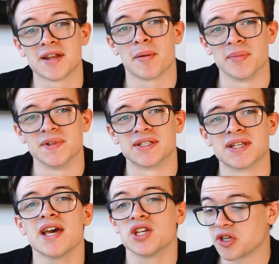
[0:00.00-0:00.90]
numbers.
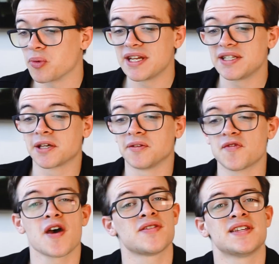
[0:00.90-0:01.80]
So we need to
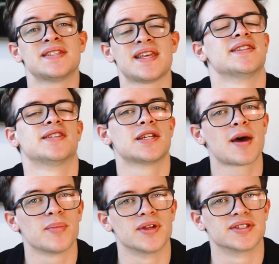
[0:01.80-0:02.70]
convert these into
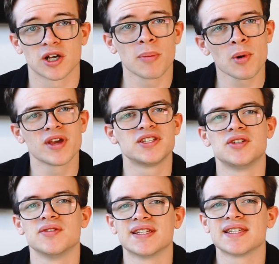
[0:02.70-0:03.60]
numbers. A common way to
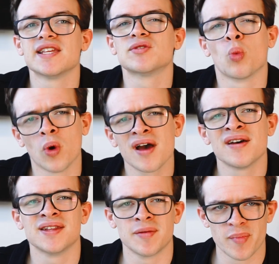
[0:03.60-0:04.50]
do this is
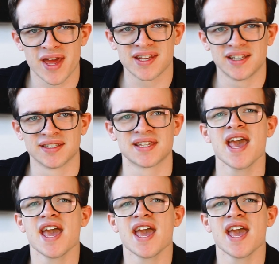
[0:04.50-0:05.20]
word embeddings.